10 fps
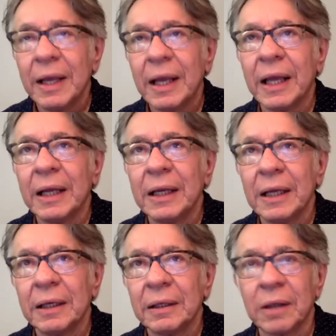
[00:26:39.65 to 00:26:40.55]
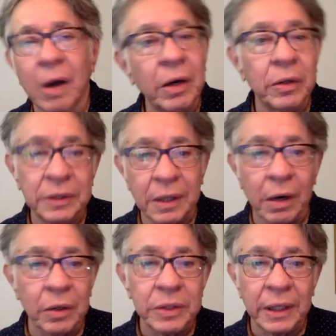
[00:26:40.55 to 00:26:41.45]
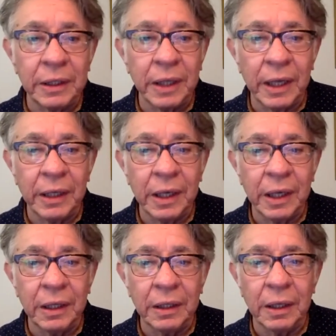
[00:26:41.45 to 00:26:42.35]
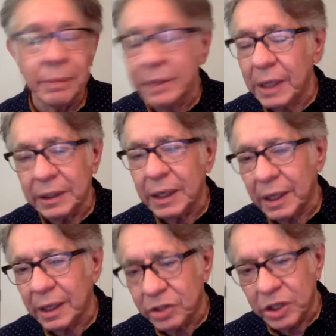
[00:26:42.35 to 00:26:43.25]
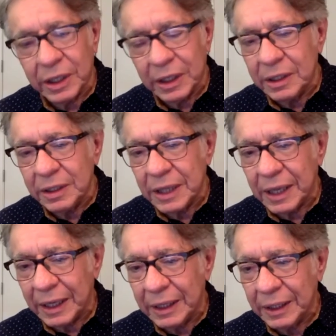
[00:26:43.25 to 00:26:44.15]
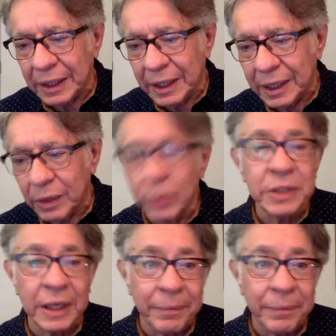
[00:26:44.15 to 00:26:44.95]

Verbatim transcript: And uh, Carlos, Carlos and, and uh, I'm not, yeah, uh, Chiquis and uh, Jose,